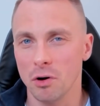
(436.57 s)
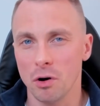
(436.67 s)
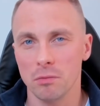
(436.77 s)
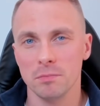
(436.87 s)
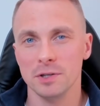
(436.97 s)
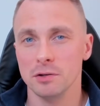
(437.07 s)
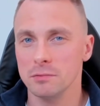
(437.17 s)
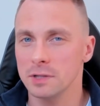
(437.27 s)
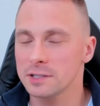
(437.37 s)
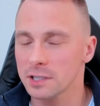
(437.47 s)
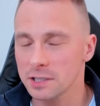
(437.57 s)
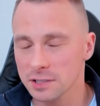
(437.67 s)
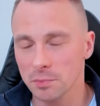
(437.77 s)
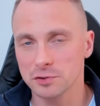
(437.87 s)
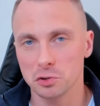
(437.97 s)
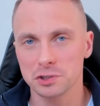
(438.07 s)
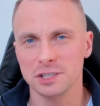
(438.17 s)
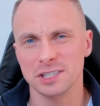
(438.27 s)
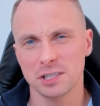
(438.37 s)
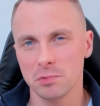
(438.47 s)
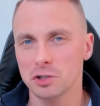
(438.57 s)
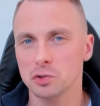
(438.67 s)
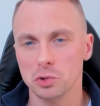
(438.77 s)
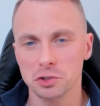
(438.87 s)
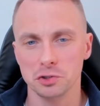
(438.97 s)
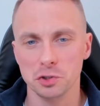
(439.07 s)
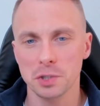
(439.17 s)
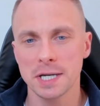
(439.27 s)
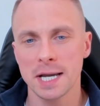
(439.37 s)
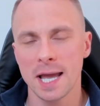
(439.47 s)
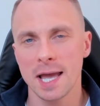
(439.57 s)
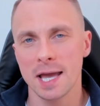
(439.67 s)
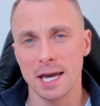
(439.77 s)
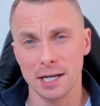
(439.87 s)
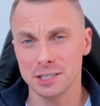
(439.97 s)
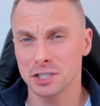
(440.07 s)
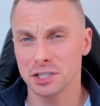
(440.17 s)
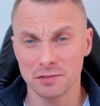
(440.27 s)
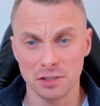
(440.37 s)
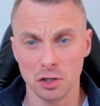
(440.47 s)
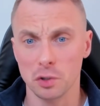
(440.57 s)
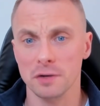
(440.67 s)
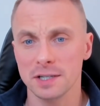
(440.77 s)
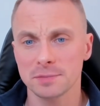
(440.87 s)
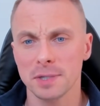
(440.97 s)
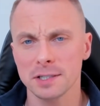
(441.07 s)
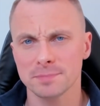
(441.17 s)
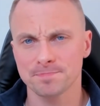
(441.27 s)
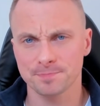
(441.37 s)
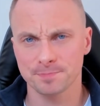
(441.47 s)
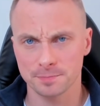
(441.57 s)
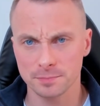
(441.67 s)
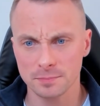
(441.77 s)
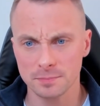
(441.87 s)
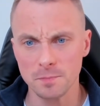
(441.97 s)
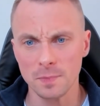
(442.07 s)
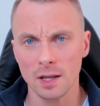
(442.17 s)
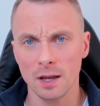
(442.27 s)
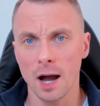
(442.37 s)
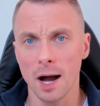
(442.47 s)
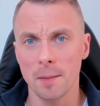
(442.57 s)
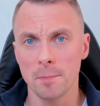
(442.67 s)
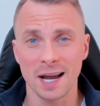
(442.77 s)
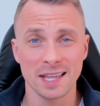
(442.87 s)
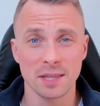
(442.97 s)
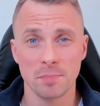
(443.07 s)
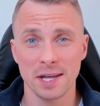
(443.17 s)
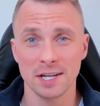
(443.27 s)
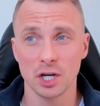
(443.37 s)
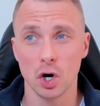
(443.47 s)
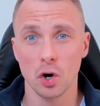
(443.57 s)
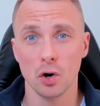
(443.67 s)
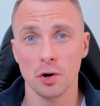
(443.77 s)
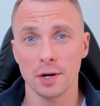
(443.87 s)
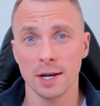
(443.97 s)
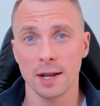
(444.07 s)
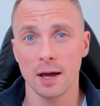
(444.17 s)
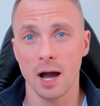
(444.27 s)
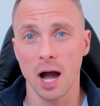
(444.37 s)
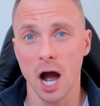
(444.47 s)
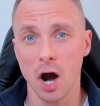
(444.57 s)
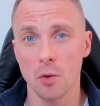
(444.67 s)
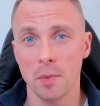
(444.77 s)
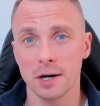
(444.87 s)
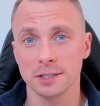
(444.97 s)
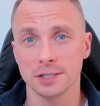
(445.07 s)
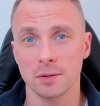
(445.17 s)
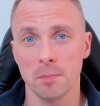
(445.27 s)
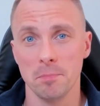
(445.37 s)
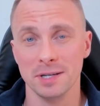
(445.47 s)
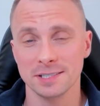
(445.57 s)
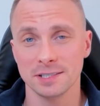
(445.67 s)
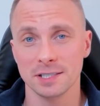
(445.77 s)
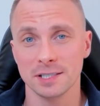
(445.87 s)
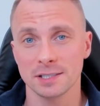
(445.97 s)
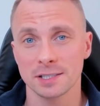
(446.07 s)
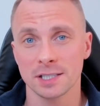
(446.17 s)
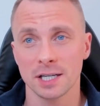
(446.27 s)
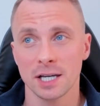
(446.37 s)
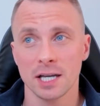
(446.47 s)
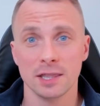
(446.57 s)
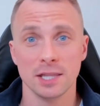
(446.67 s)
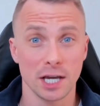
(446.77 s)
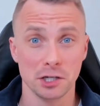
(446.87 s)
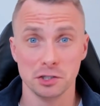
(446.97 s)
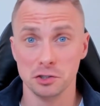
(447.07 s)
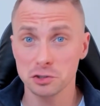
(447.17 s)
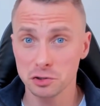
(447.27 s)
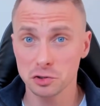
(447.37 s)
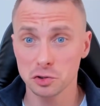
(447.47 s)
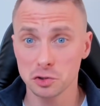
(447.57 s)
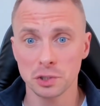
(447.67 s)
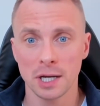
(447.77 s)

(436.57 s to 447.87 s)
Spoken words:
this type of solution is similar to what you're doing, it is relatively low investment. Again, depending on how much business they can introduce you to,